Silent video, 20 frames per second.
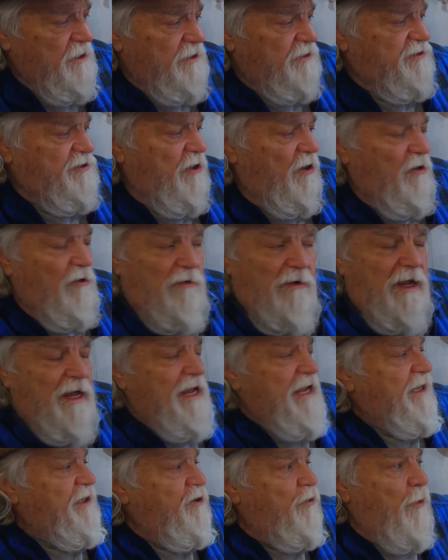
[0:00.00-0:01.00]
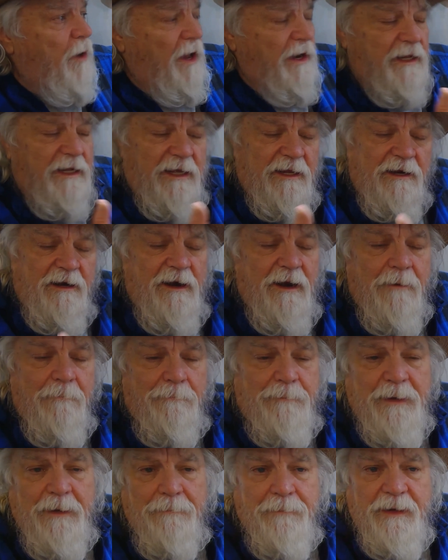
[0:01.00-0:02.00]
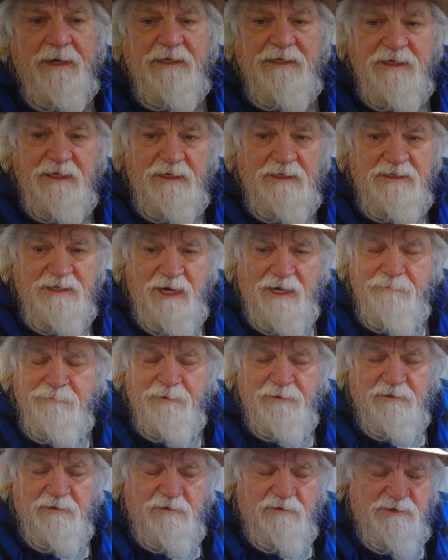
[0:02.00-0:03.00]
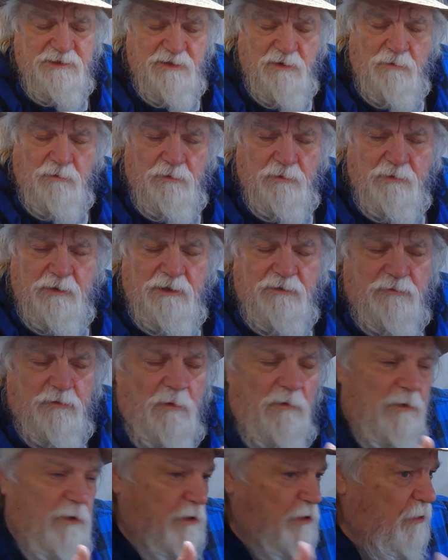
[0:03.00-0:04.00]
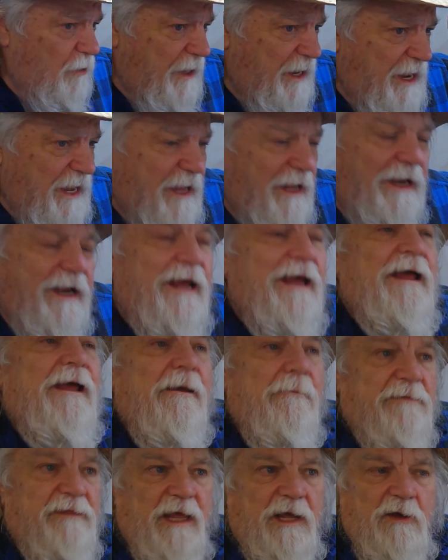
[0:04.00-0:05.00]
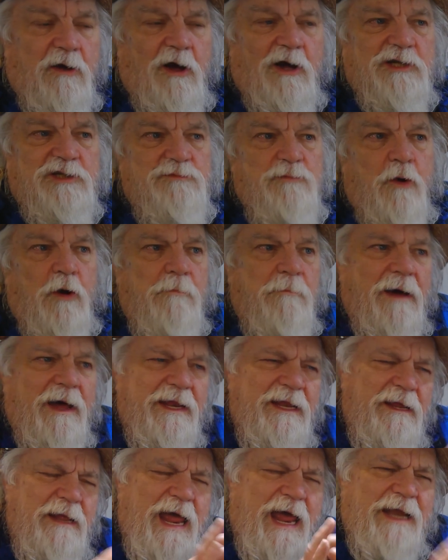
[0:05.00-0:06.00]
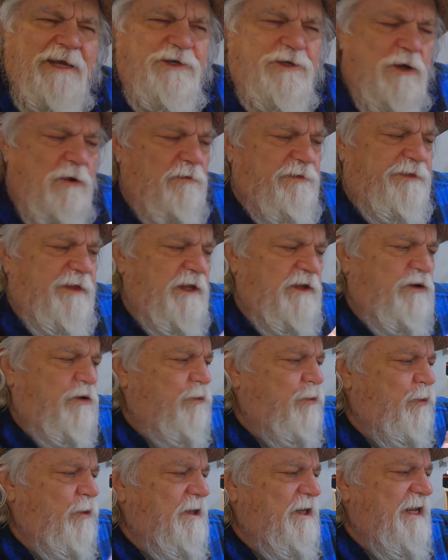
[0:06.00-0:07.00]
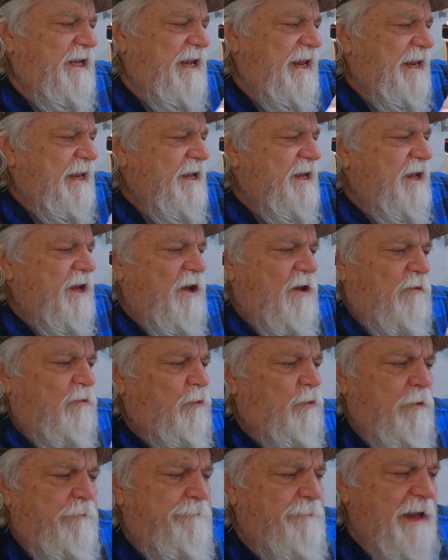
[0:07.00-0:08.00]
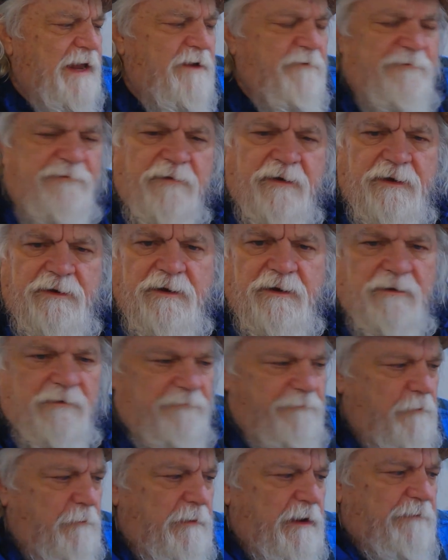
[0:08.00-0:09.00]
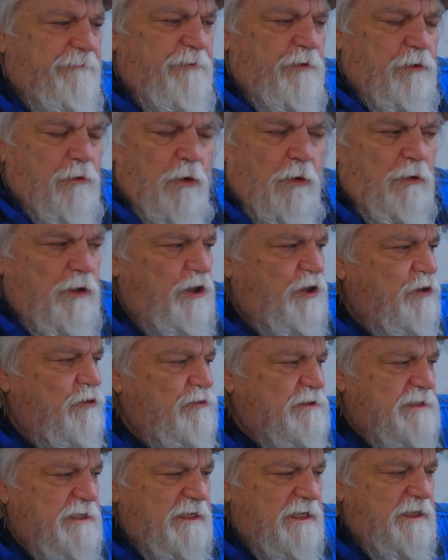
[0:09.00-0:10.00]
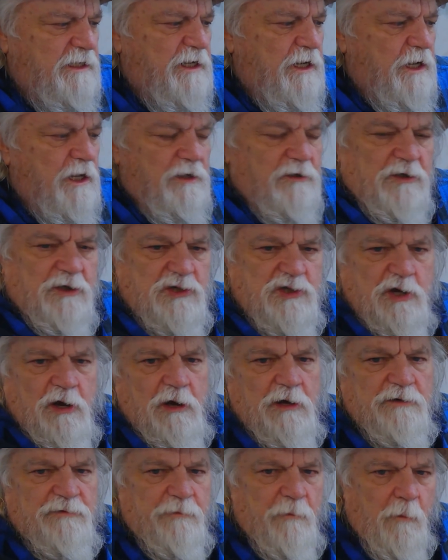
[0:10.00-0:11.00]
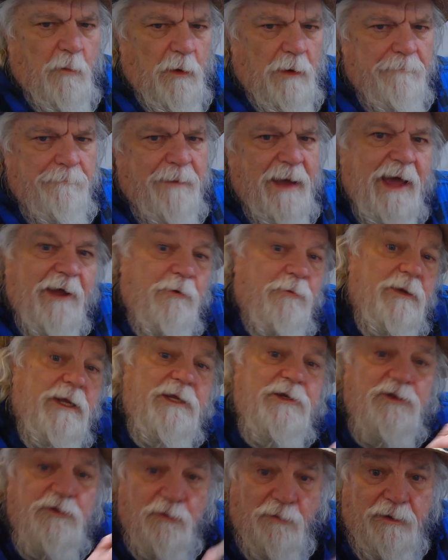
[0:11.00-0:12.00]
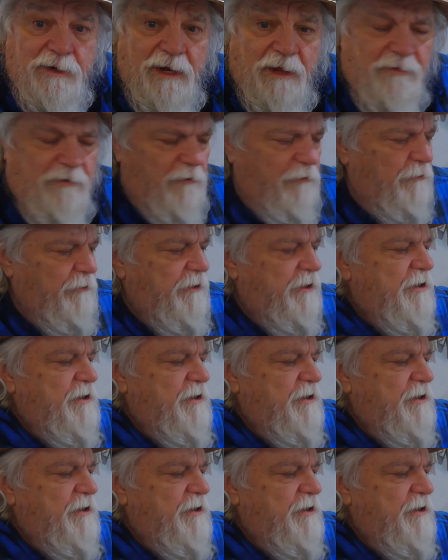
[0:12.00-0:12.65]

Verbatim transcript: So you want to get an MPPT type of solar controller? Go ahead. They cost more money. I don't think you really would benefit from if you're only using it to charge from one battery to another.